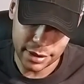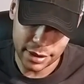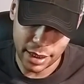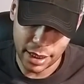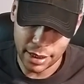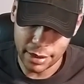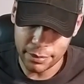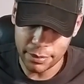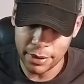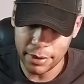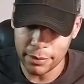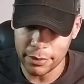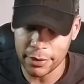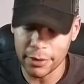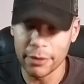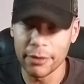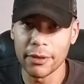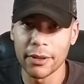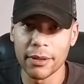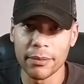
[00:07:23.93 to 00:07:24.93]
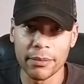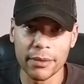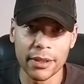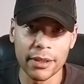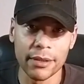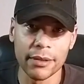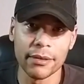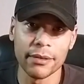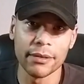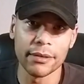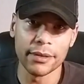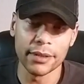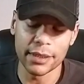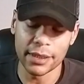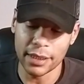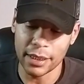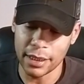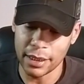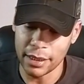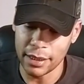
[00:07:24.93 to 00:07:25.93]
A lot of people grew up with those.
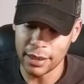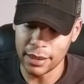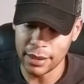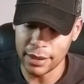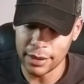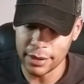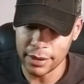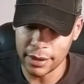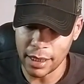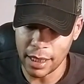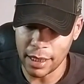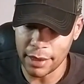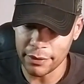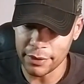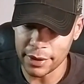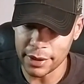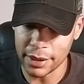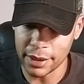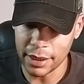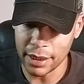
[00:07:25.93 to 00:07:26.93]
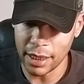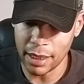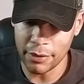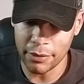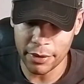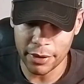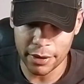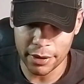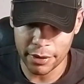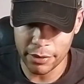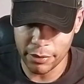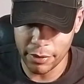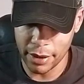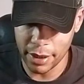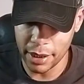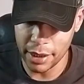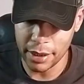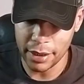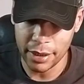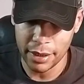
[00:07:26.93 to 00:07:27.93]
Obviously they work
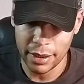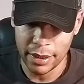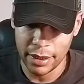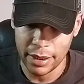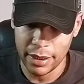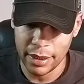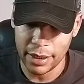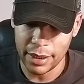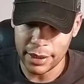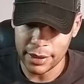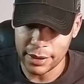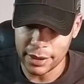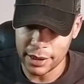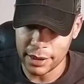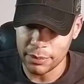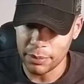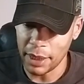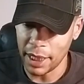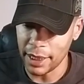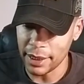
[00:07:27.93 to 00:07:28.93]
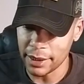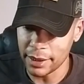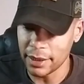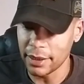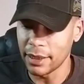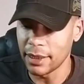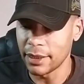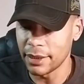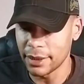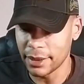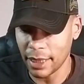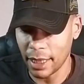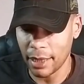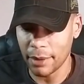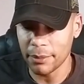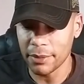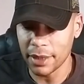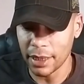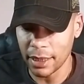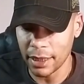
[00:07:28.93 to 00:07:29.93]
great. This is basically the
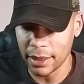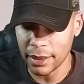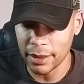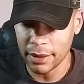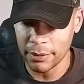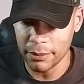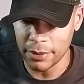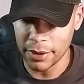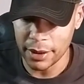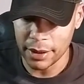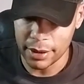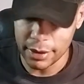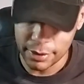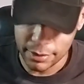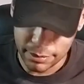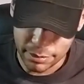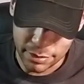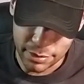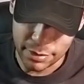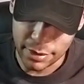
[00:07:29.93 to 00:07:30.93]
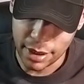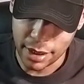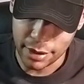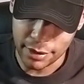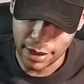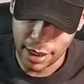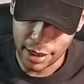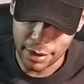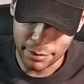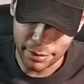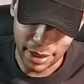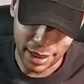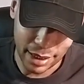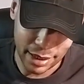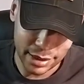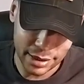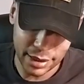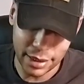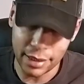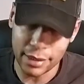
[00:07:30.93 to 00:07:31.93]
same thing, but done out of
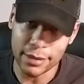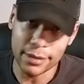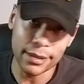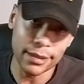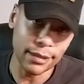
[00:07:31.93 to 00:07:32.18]
magazine.